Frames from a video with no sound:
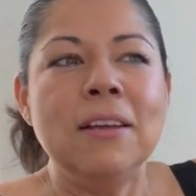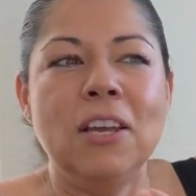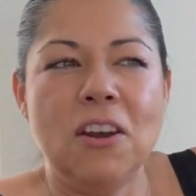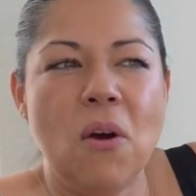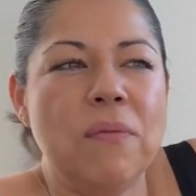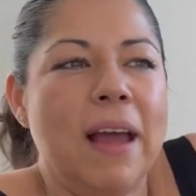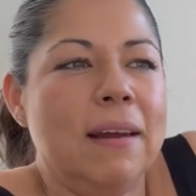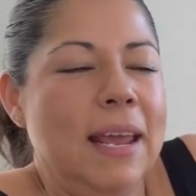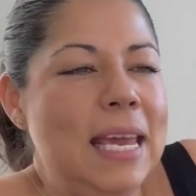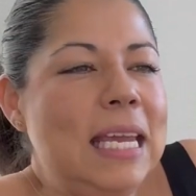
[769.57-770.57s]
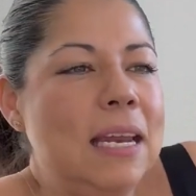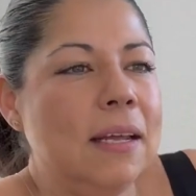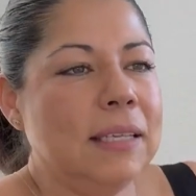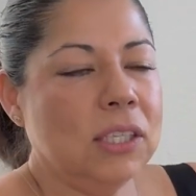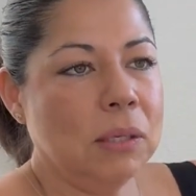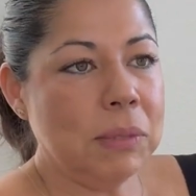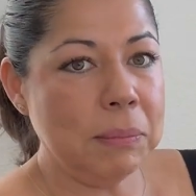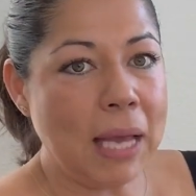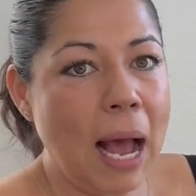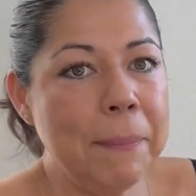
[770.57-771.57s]
that achiness that sometimes
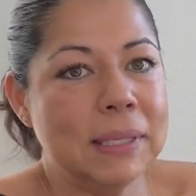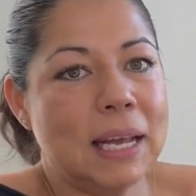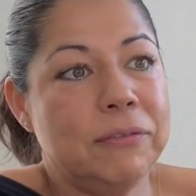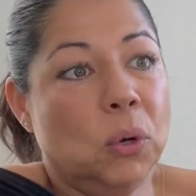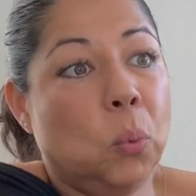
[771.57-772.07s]
happens after